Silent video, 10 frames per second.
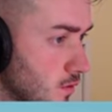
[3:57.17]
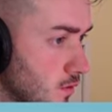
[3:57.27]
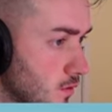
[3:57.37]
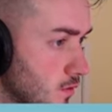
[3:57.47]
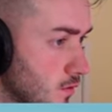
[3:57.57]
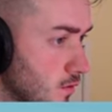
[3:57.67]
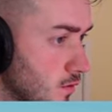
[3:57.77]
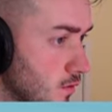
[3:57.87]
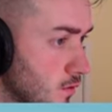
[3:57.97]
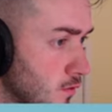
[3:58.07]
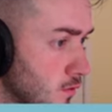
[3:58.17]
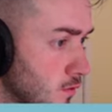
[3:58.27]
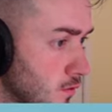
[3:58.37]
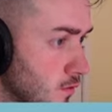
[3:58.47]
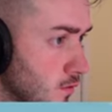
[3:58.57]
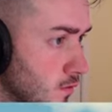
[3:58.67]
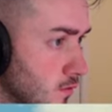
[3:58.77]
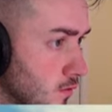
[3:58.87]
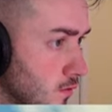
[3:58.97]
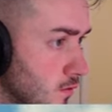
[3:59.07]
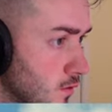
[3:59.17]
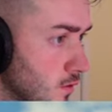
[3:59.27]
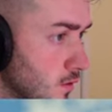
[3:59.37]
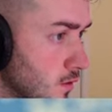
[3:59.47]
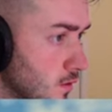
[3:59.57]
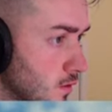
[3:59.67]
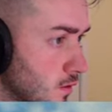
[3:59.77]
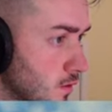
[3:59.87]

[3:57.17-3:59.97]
No one is speaking in this clip.